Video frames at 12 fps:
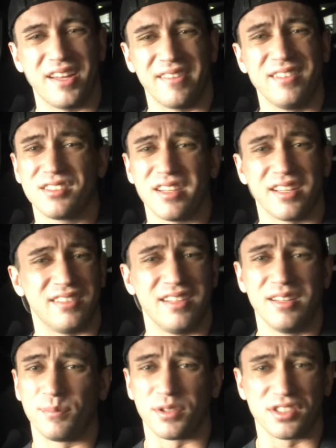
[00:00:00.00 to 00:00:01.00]
I think it was like a
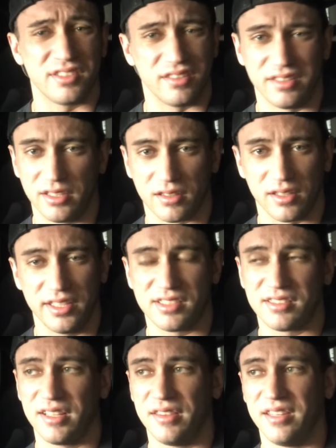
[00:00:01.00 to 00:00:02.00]
10% decrease
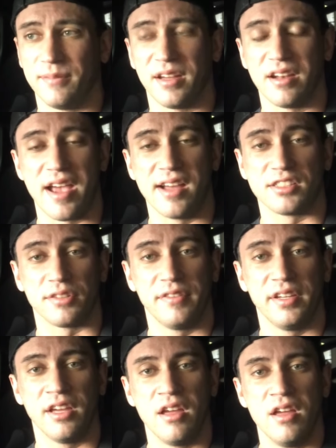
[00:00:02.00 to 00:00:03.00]
in the amount of
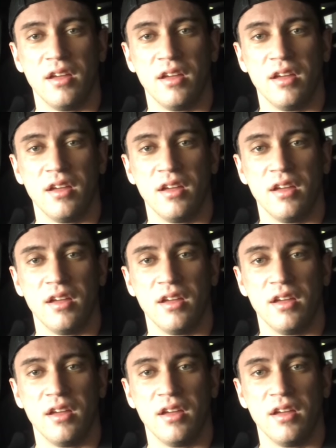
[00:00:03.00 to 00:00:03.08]
atrophy,